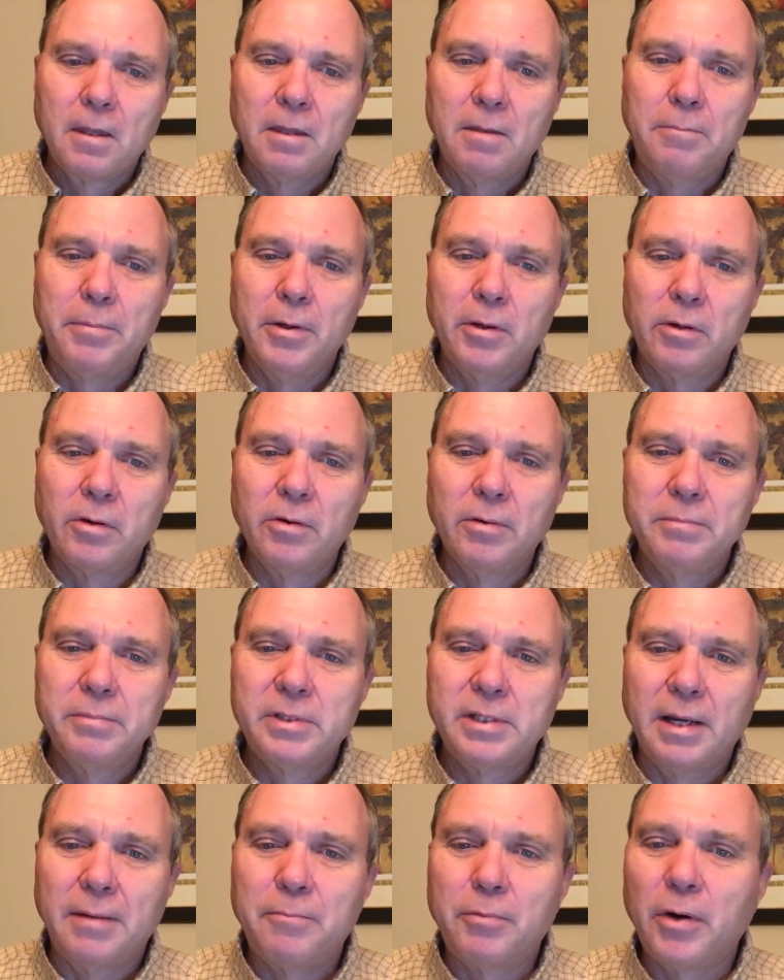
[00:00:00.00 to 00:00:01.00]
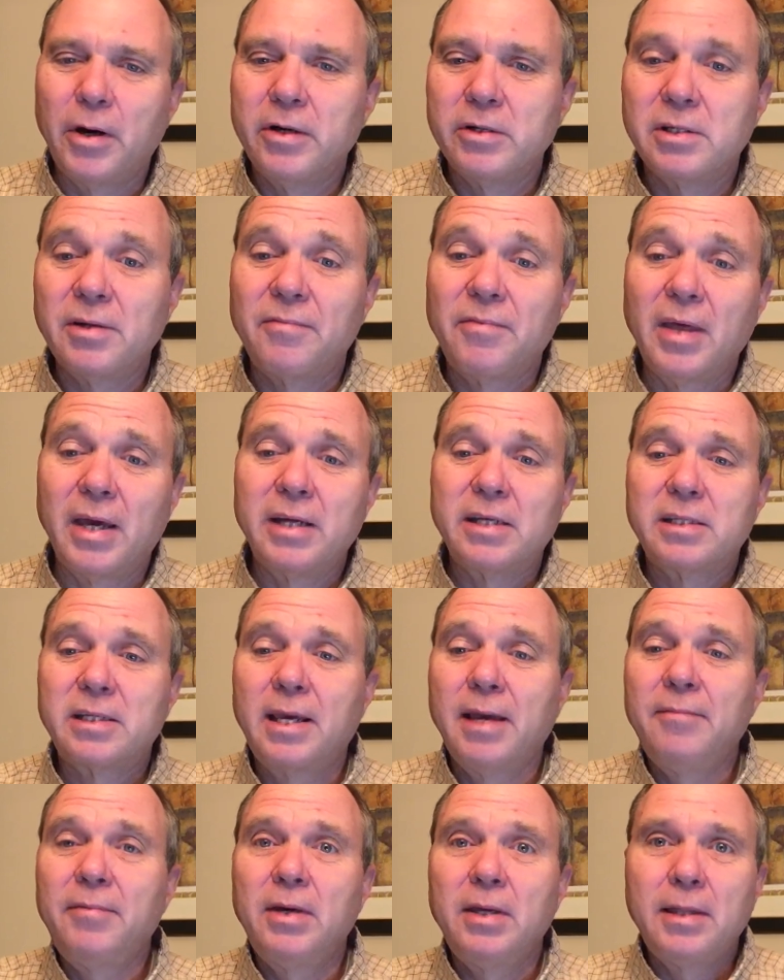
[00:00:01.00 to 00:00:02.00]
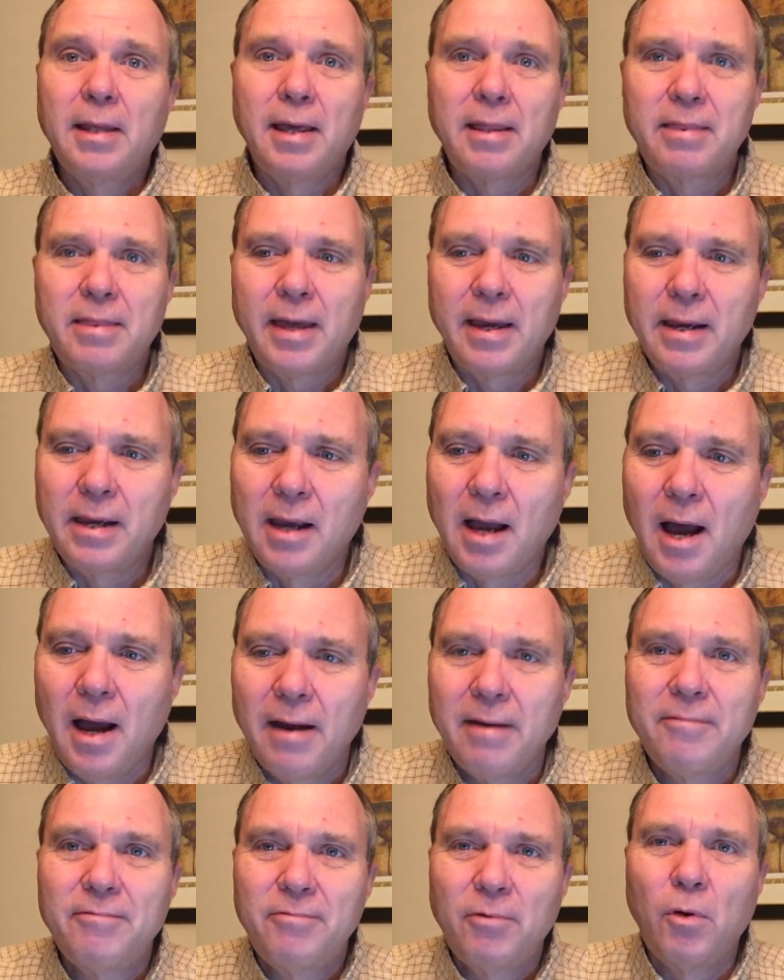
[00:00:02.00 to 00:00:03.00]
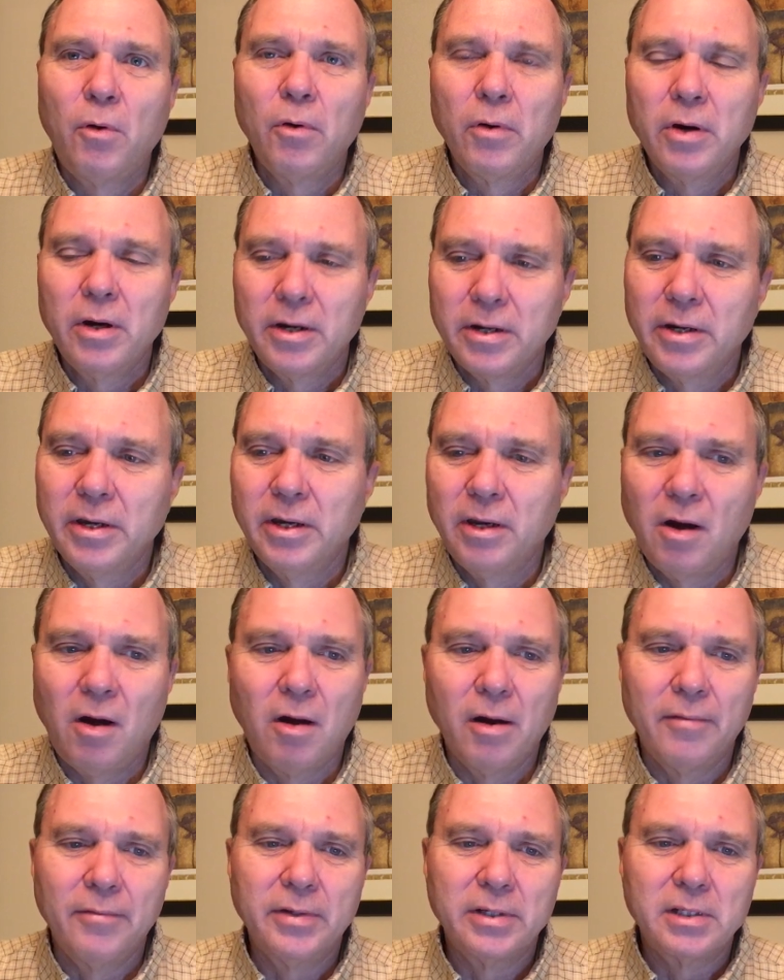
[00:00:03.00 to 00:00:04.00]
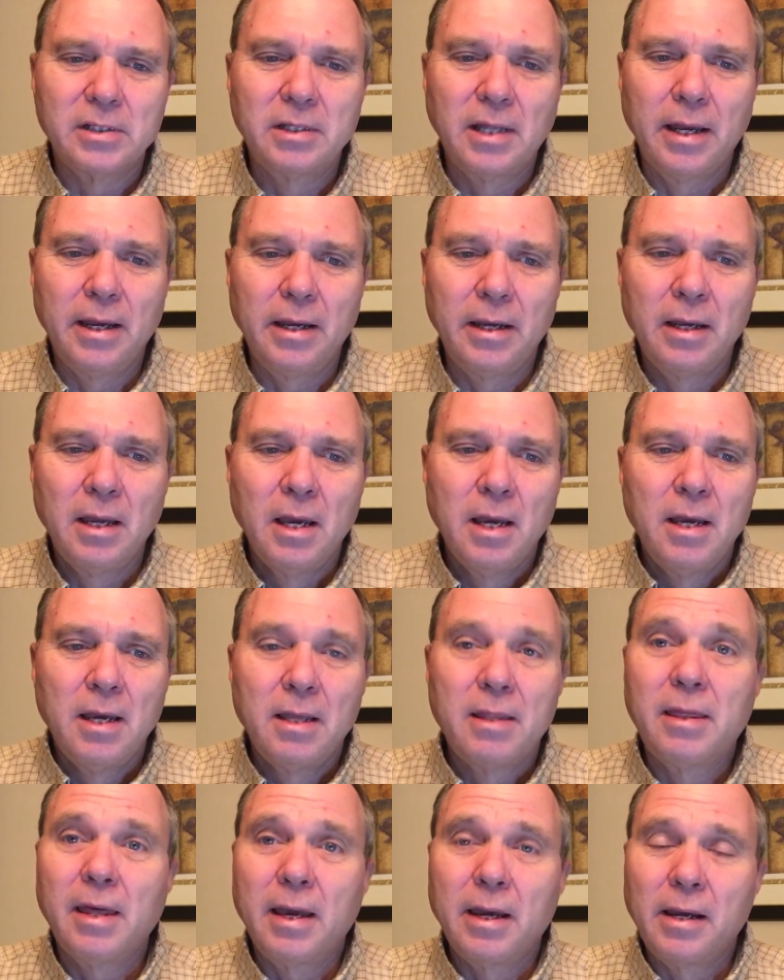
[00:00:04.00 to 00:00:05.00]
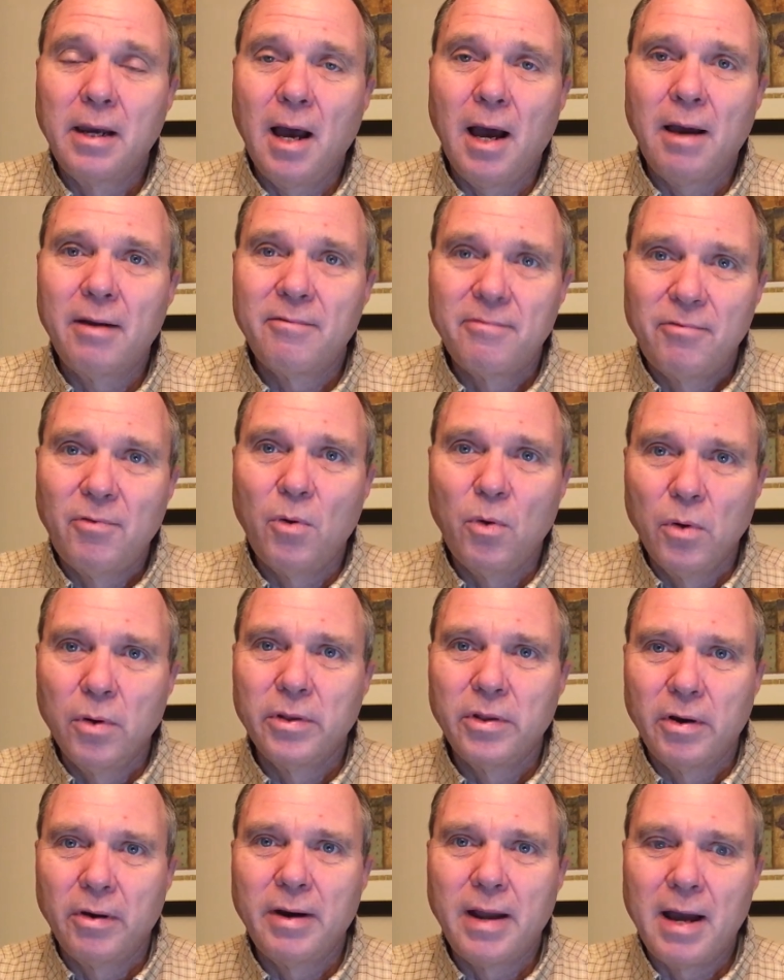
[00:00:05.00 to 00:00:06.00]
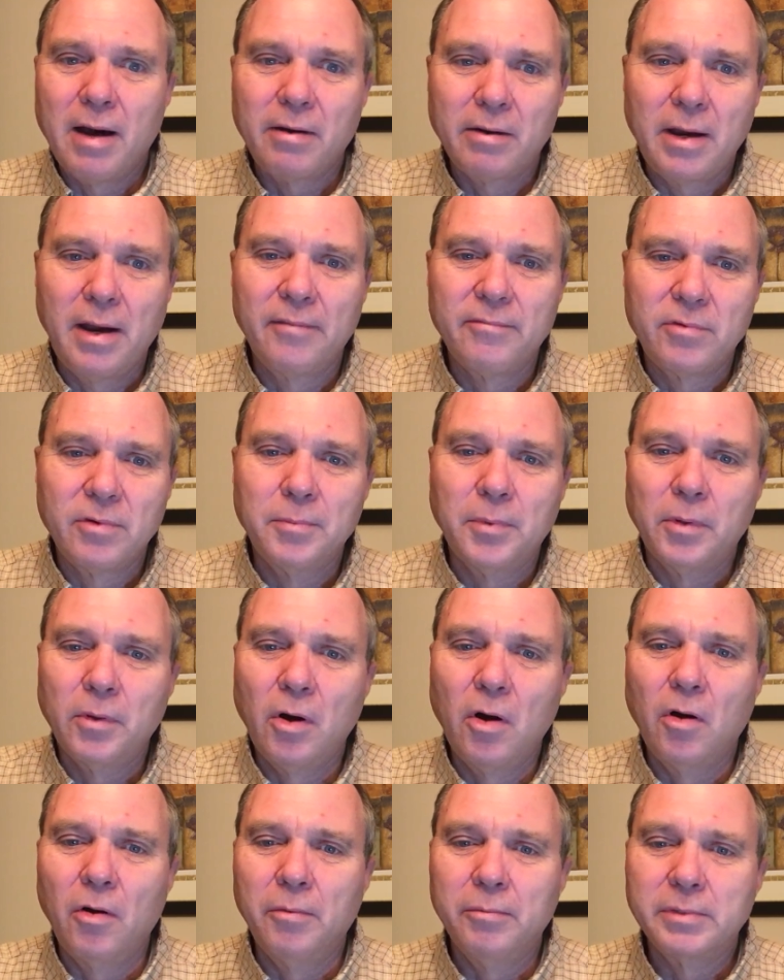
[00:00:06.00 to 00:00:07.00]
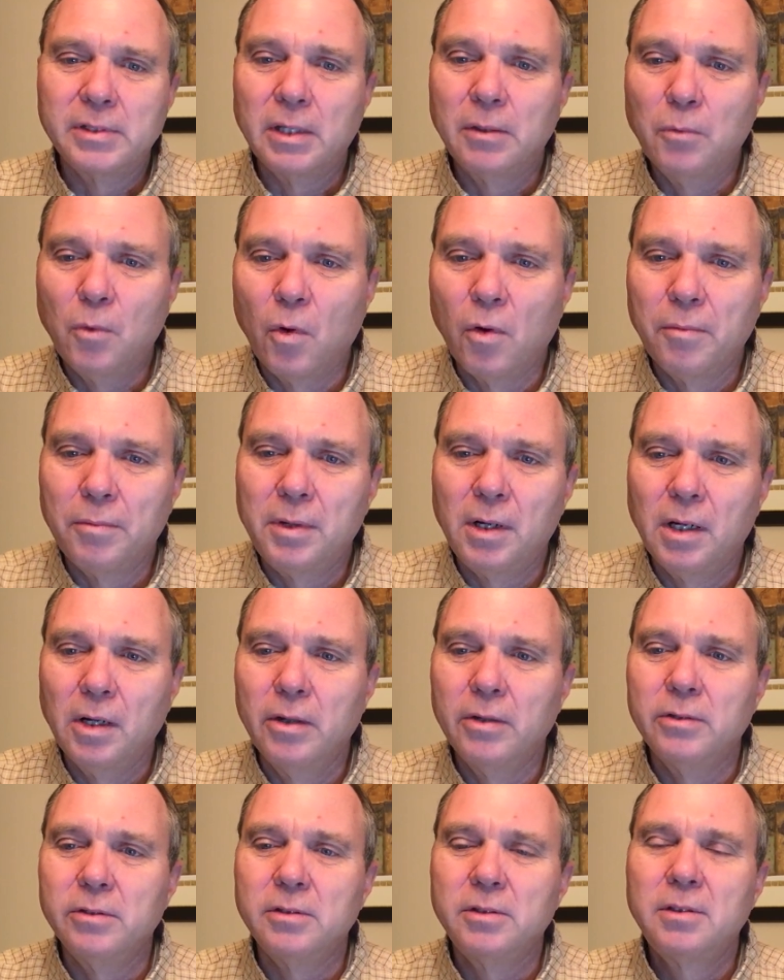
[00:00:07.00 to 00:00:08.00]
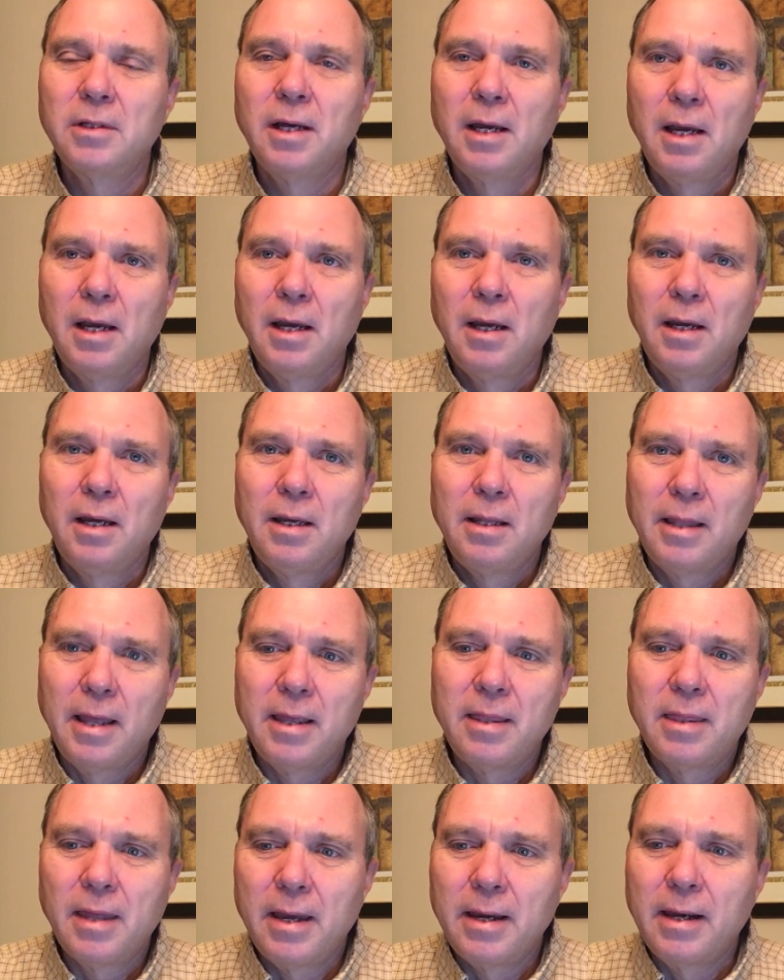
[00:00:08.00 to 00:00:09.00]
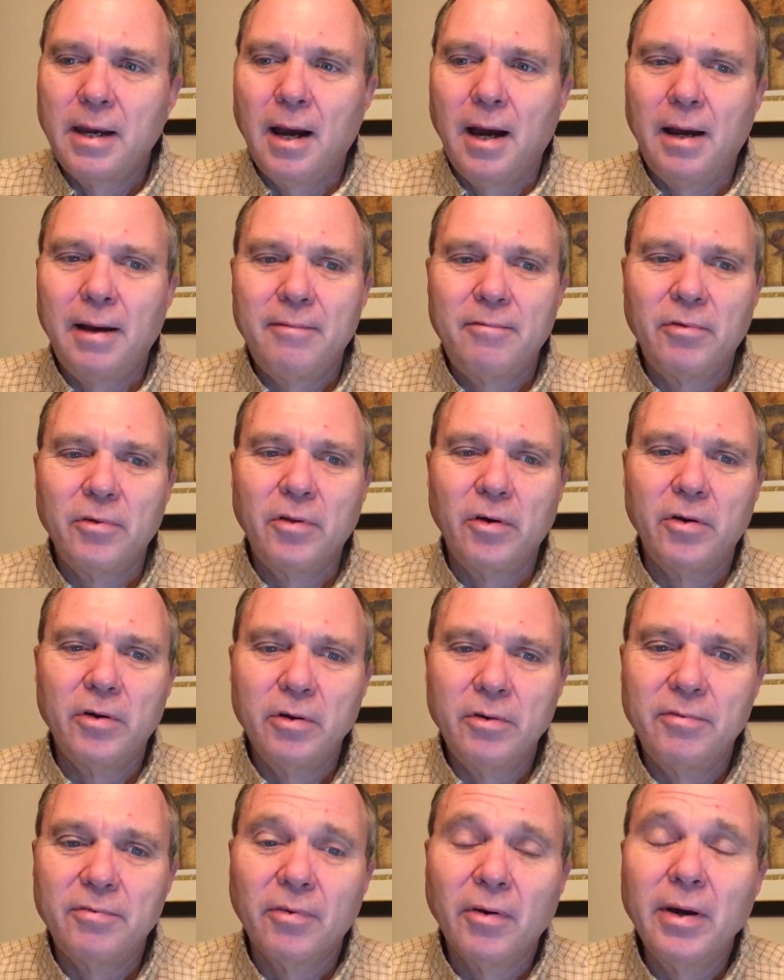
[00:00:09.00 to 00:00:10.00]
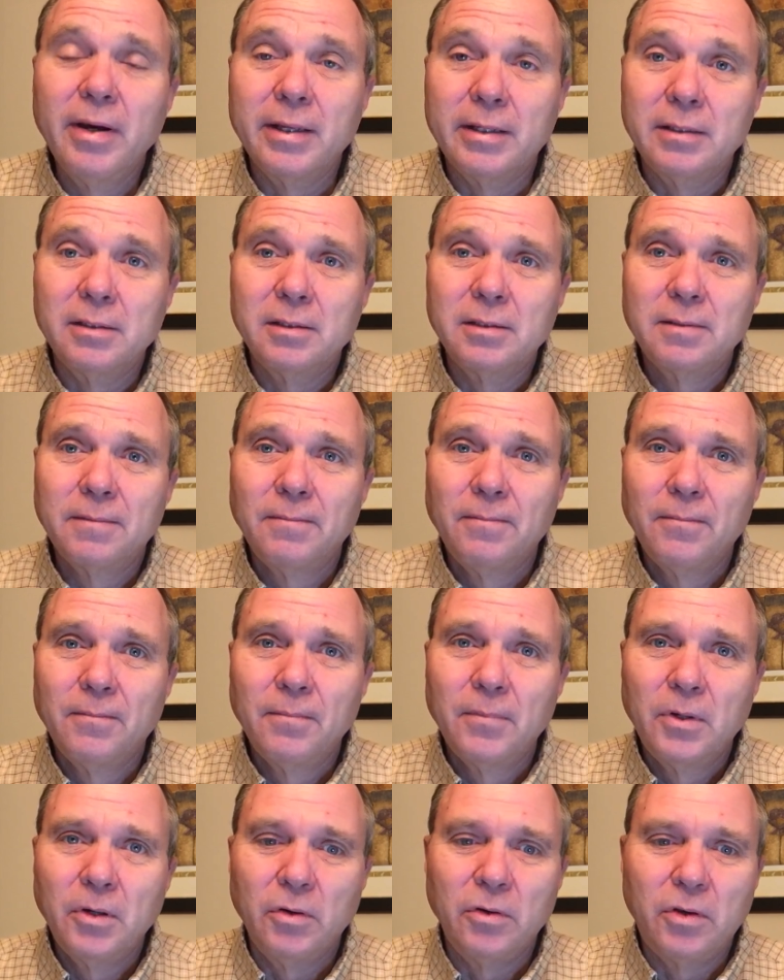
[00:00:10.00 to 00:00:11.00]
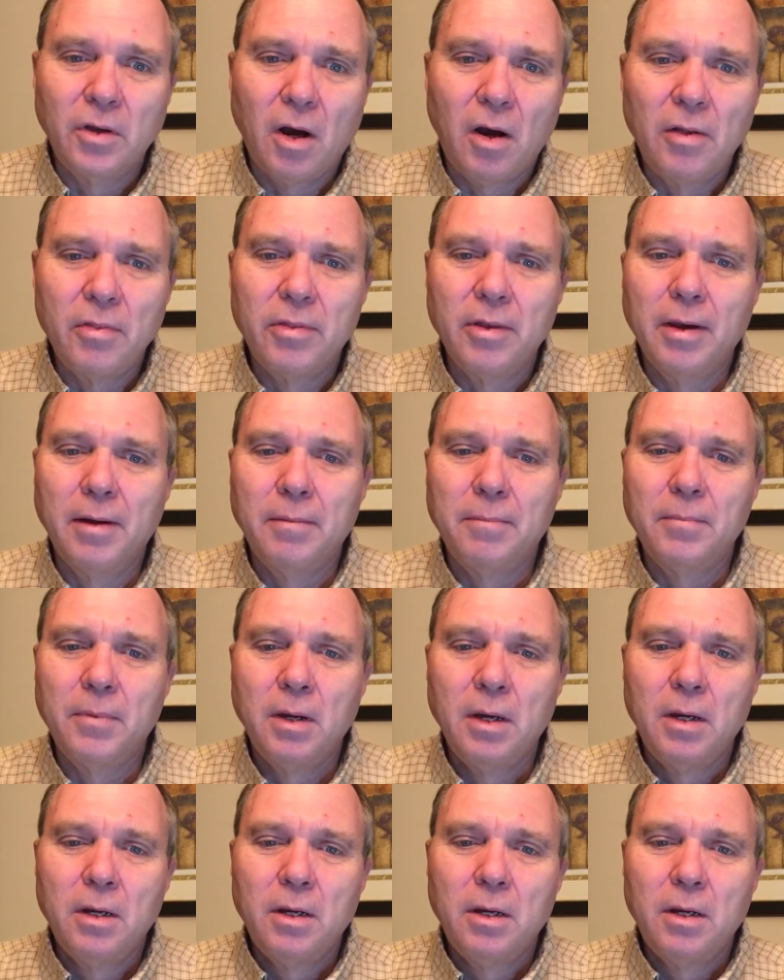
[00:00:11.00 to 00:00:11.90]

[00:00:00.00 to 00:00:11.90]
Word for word: The pilgrims said prayers of thanksgiving. They thanked God for a good harvest. They thanked God for their now comfortable homes and warm clothes. They thanked God for their new friends who taught them